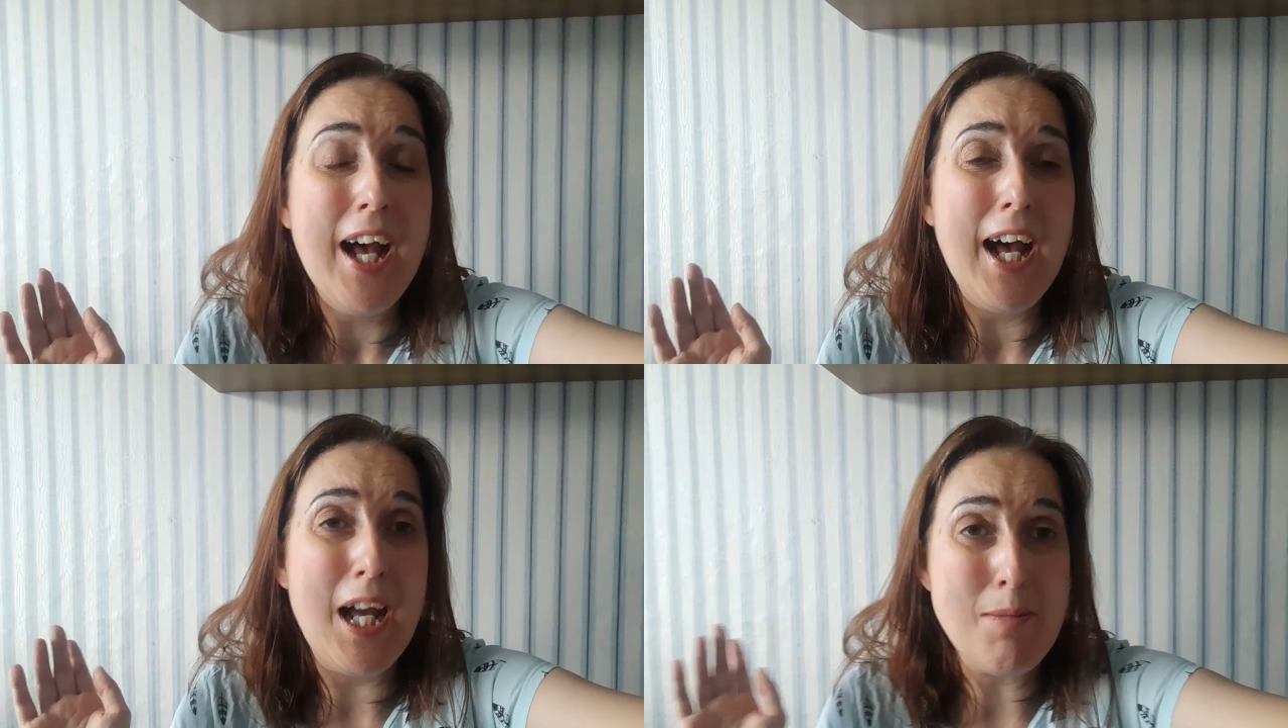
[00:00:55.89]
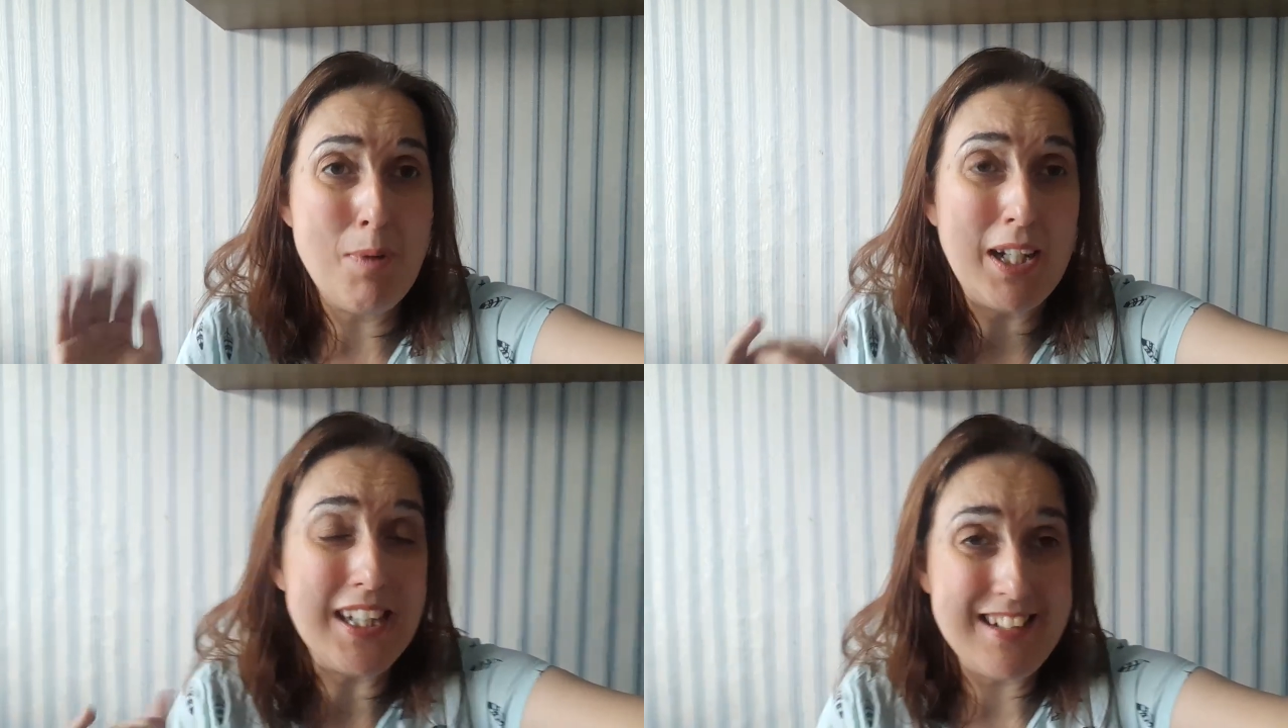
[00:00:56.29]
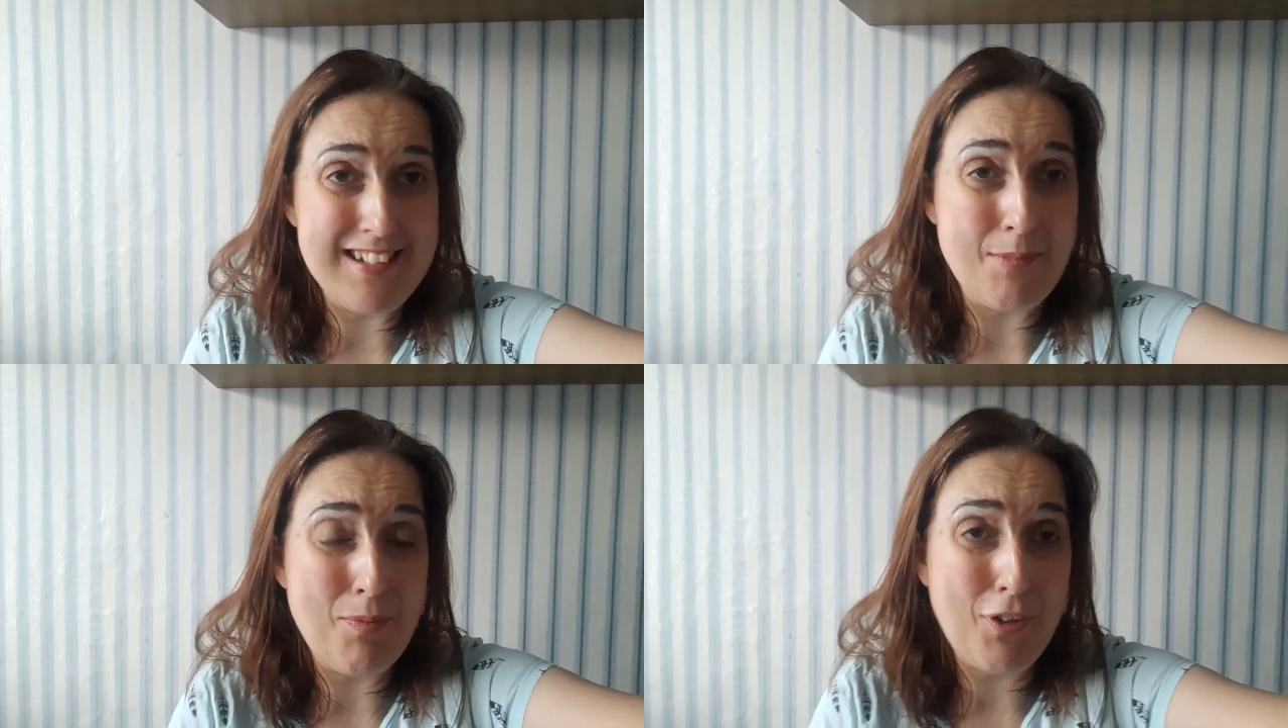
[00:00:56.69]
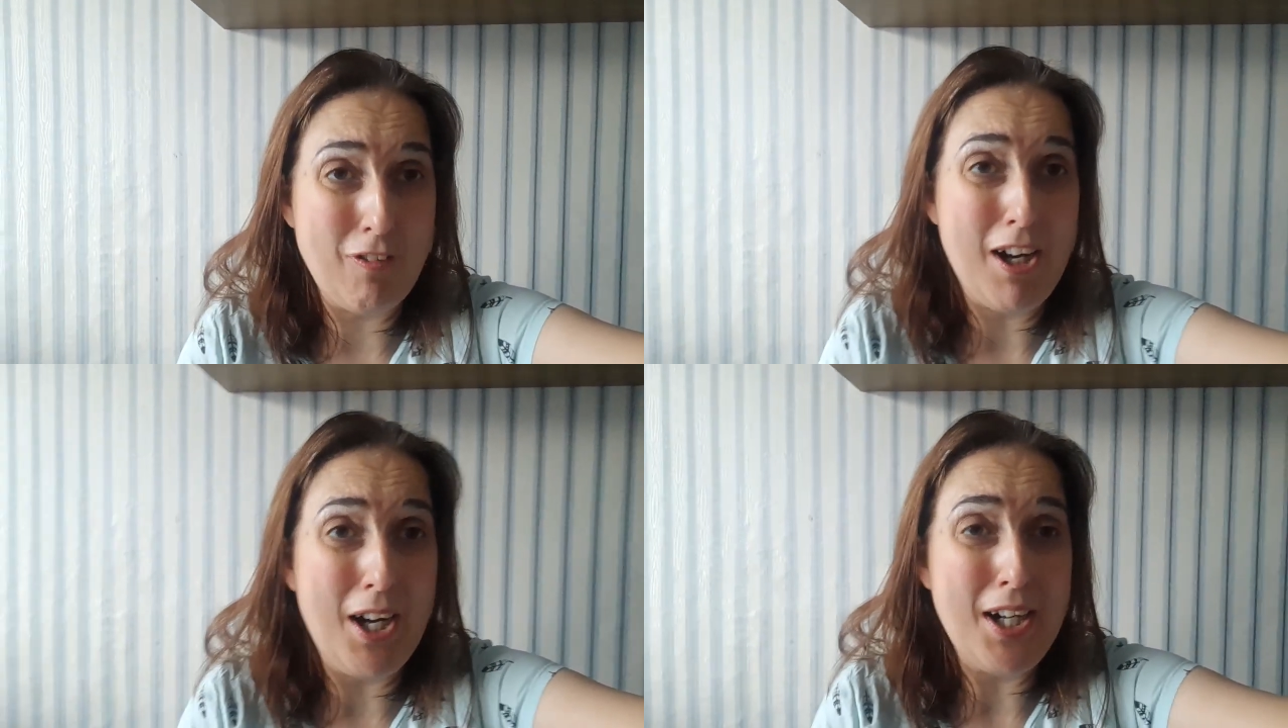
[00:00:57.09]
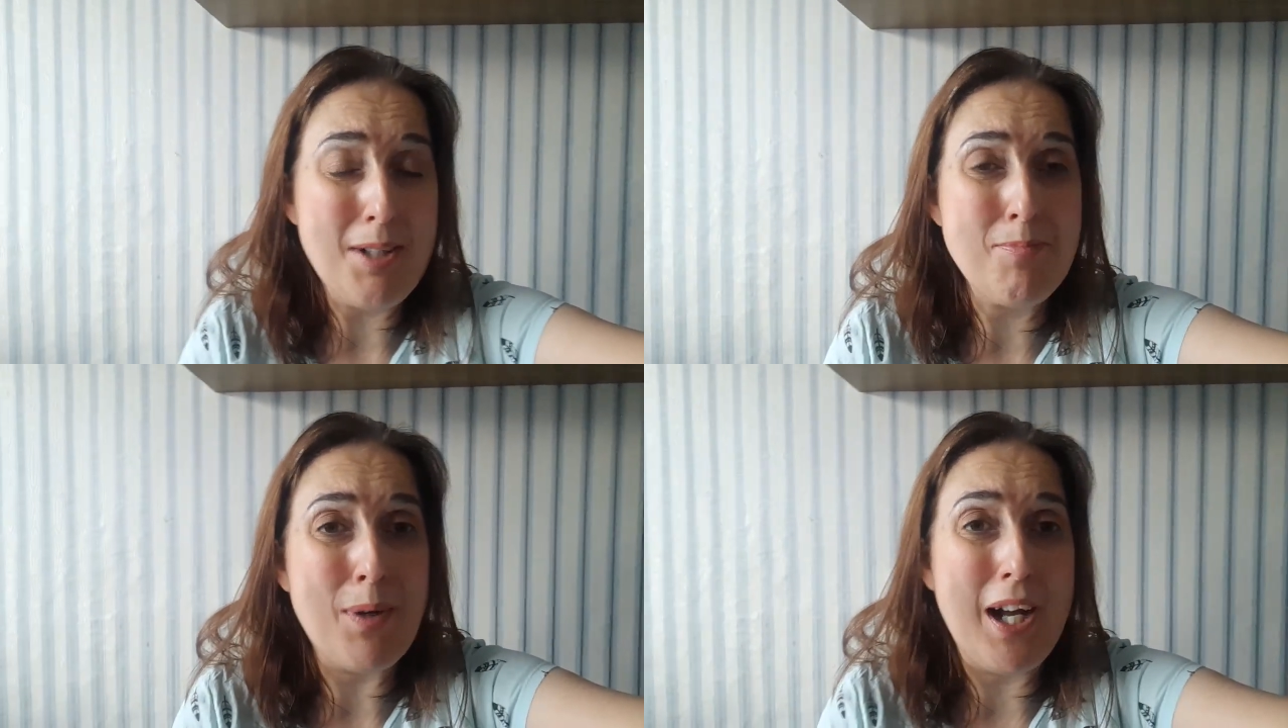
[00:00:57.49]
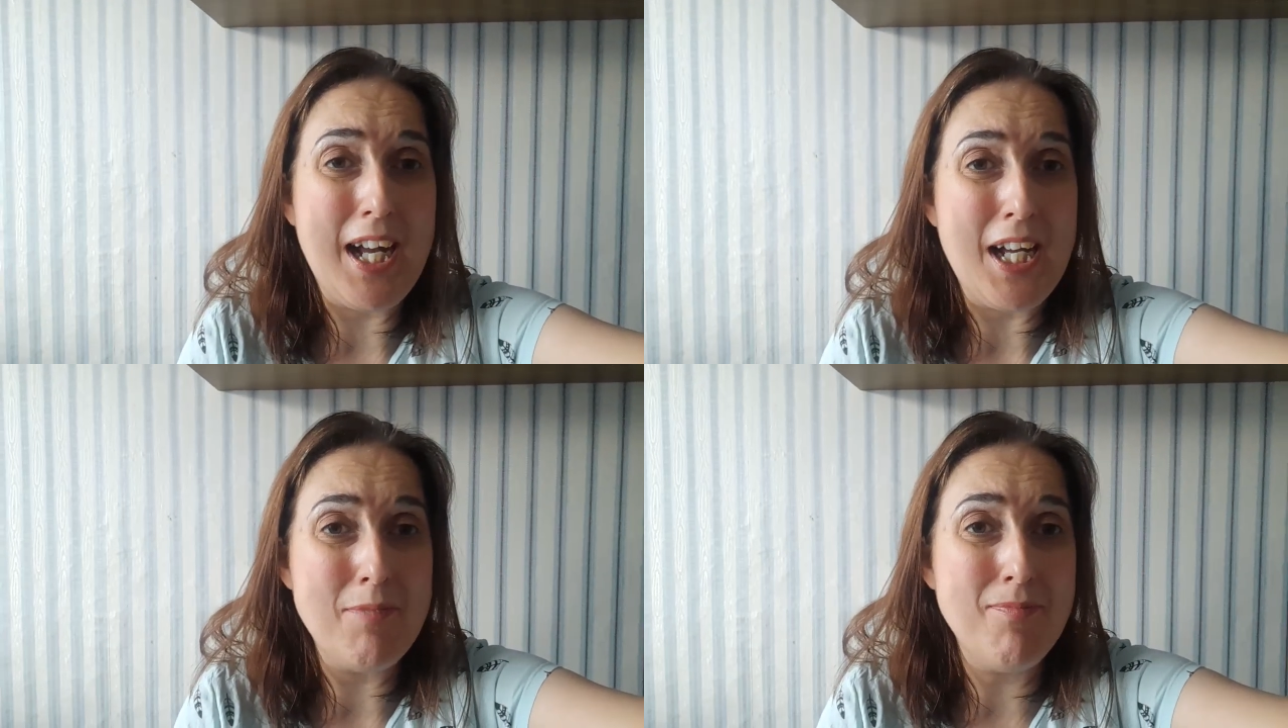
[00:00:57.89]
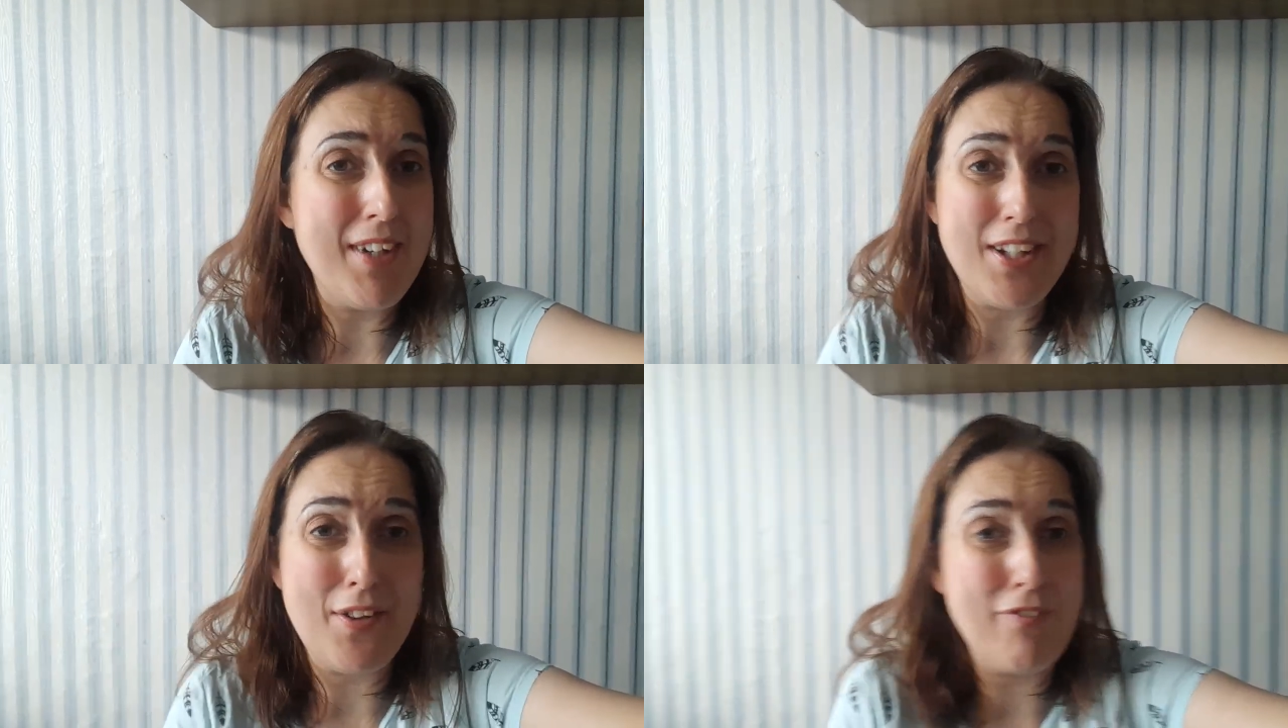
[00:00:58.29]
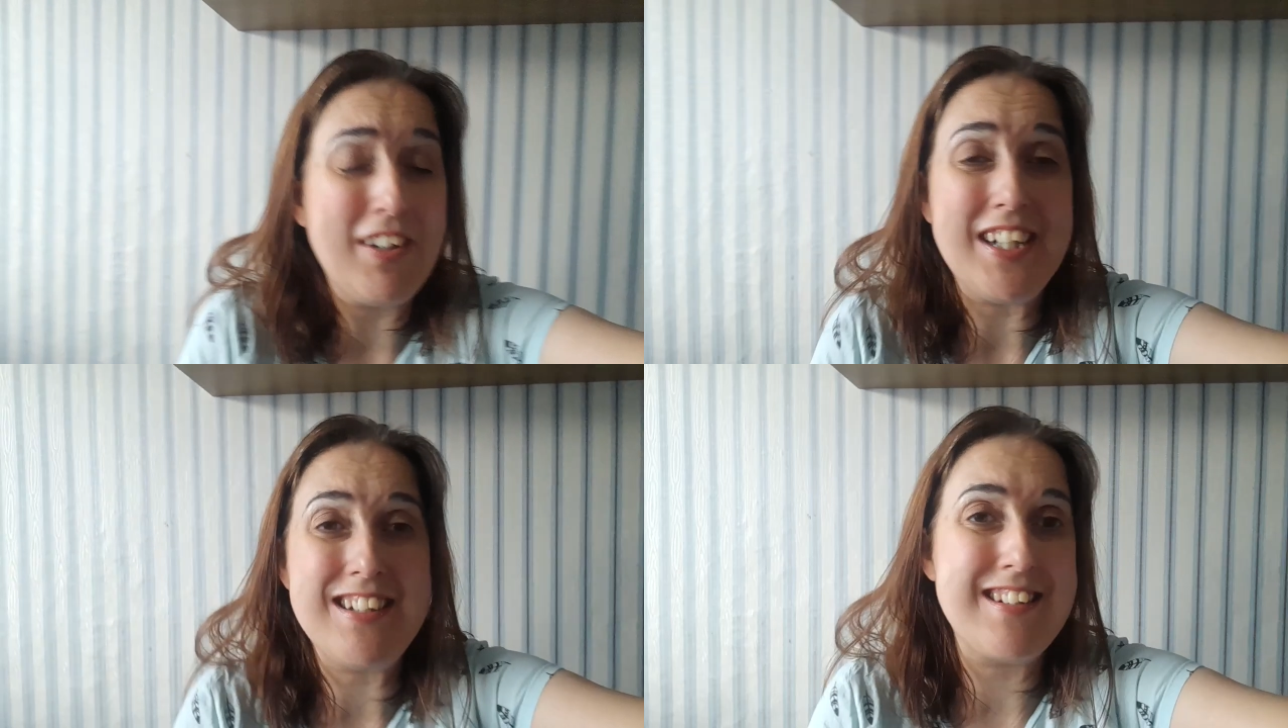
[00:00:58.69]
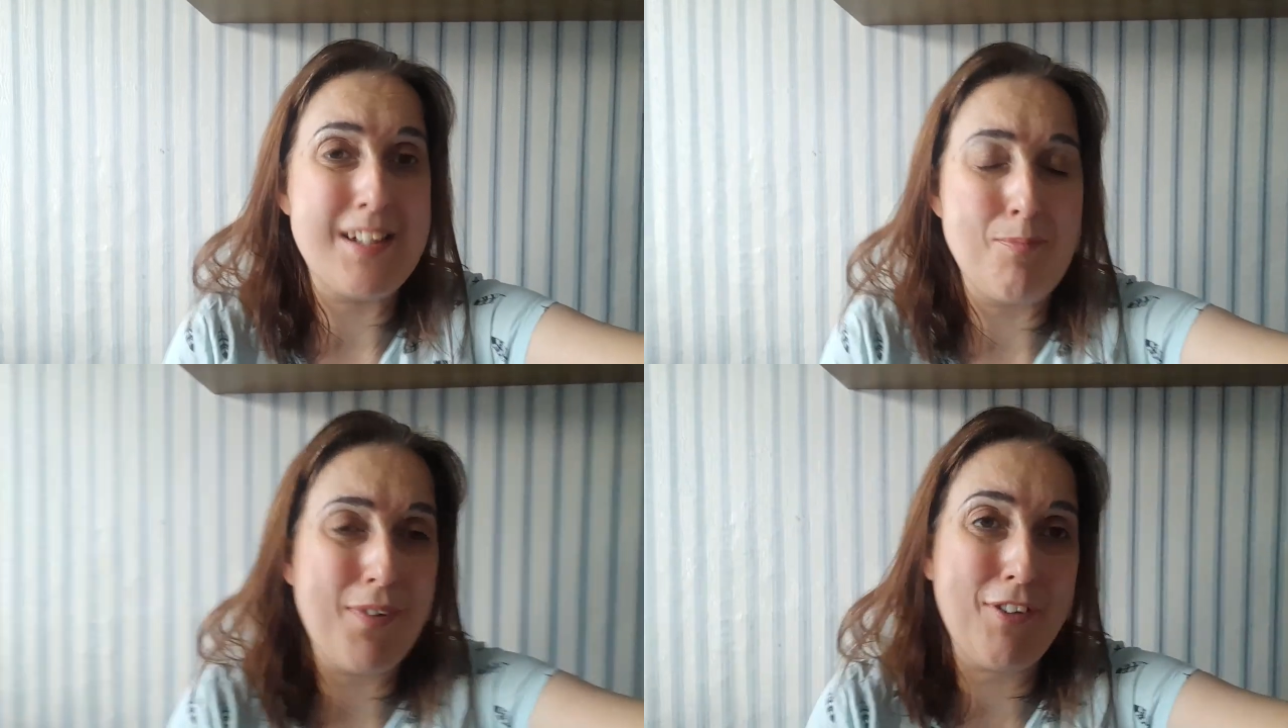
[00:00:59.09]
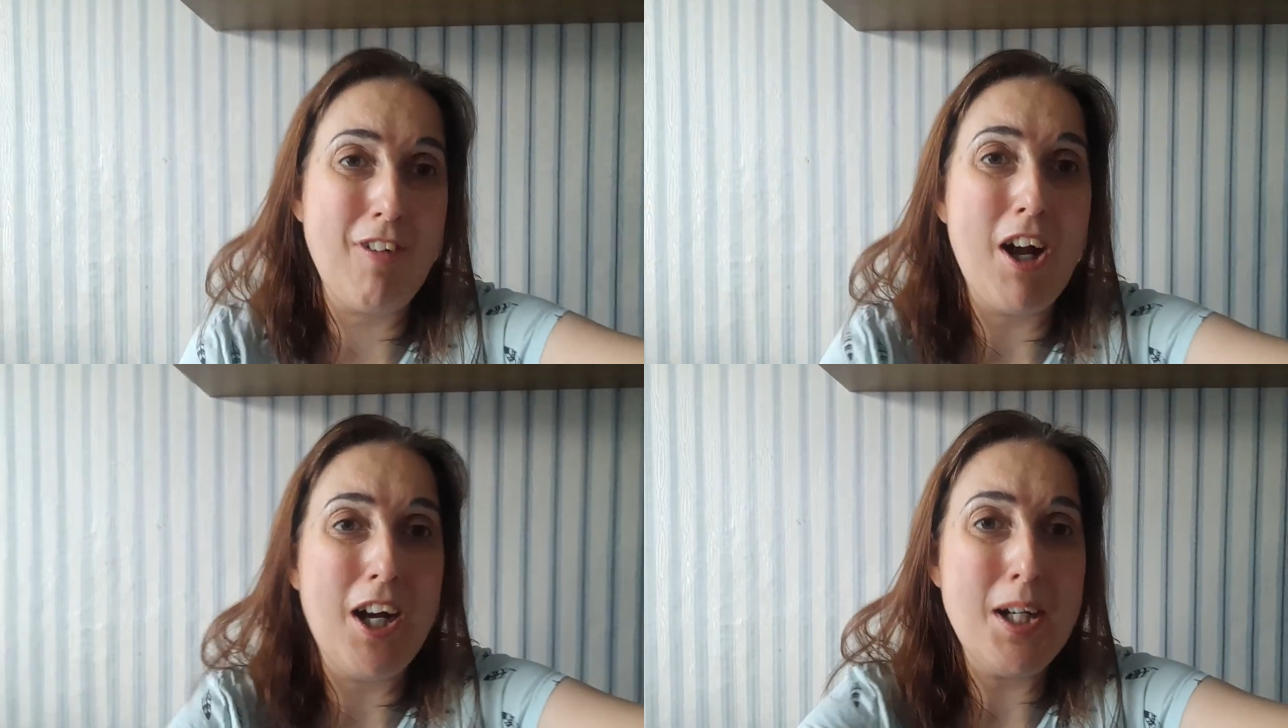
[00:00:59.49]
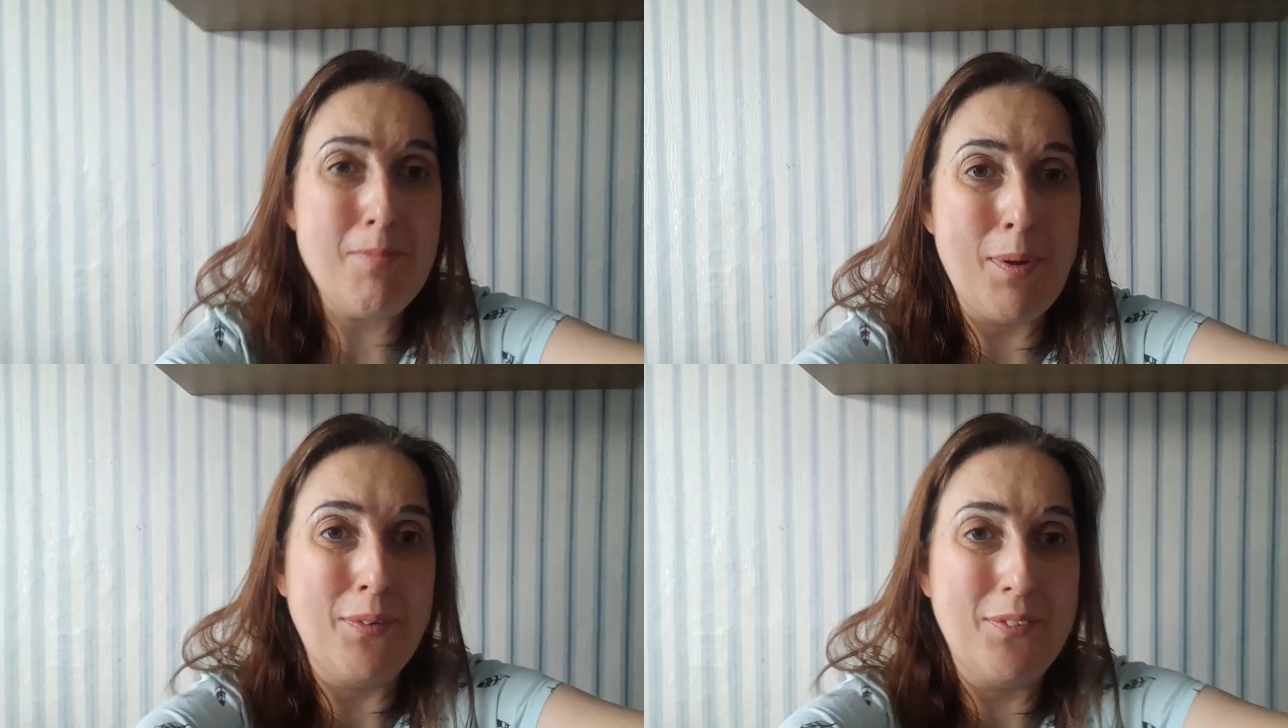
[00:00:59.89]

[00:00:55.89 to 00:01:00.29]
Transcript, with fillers: uh, please subscribe um, it's free to subscribe